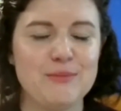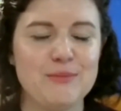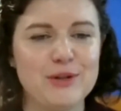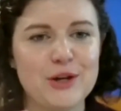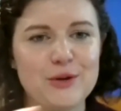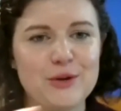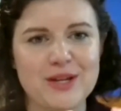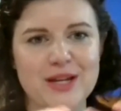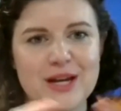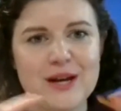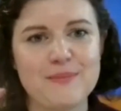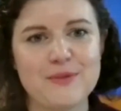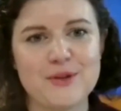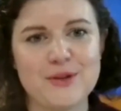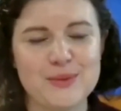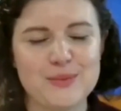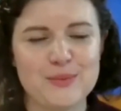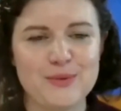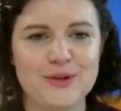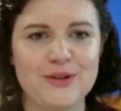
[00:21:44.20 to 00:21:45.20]
blowing up
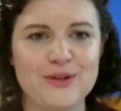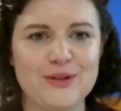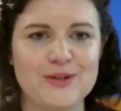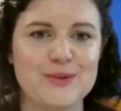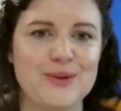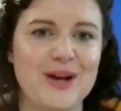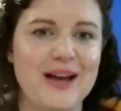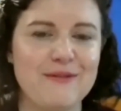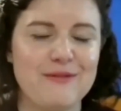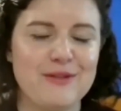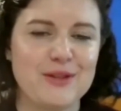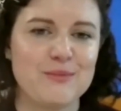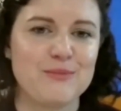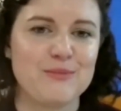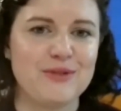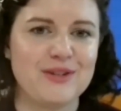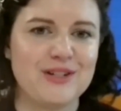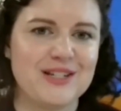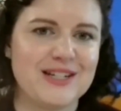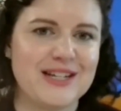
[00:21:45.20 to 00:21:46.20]
those words or having them
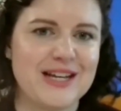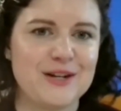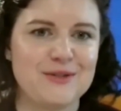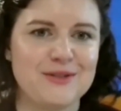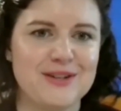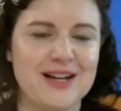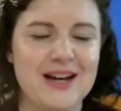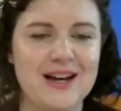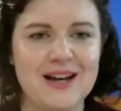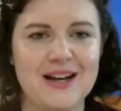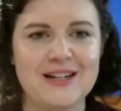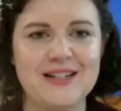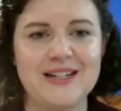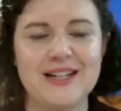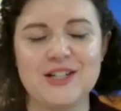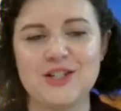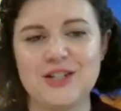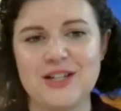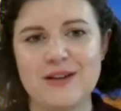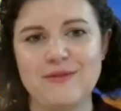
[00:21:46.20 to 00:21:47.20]
printed out on card and
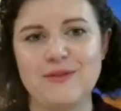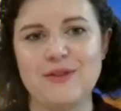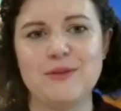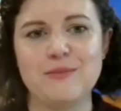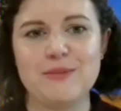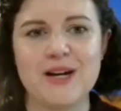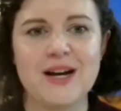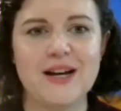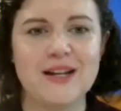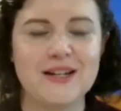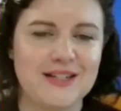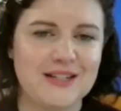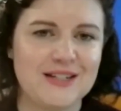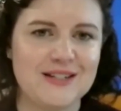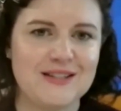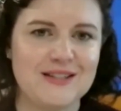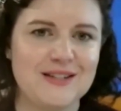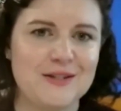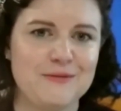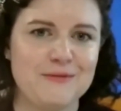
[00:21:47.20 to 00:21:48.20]
actually having them cut
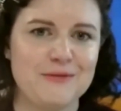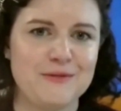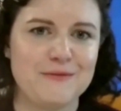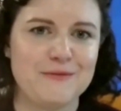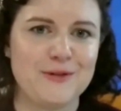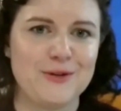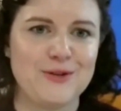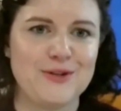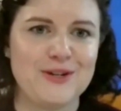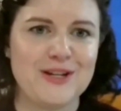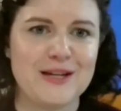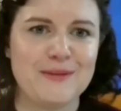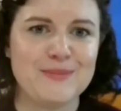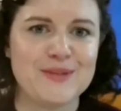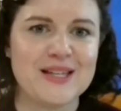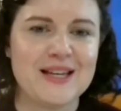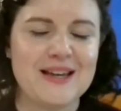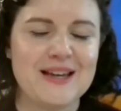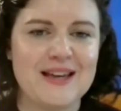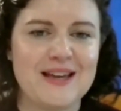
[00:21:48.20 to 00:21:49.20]
into the different
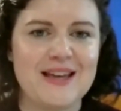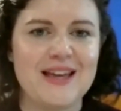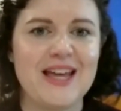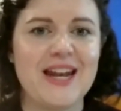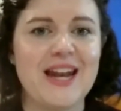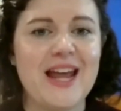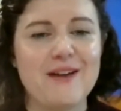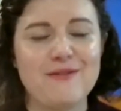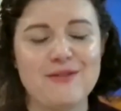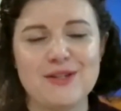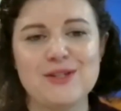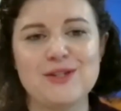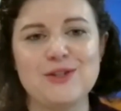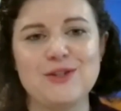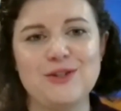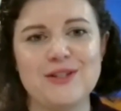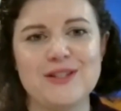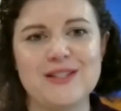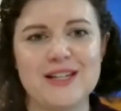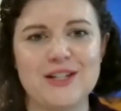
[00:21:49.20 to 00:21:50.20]
phonemes and having
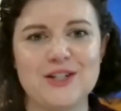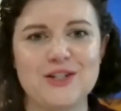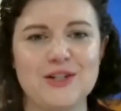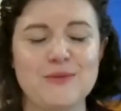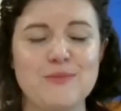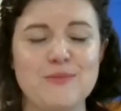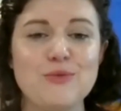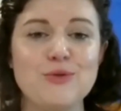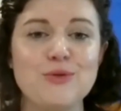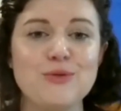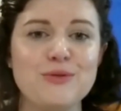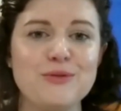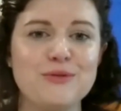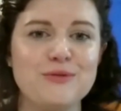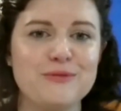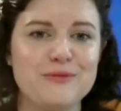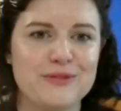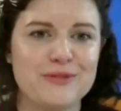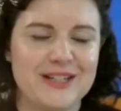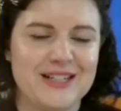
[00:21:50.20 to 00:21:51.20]
students actually
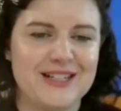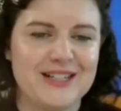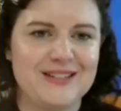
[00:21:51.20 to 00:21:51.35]
move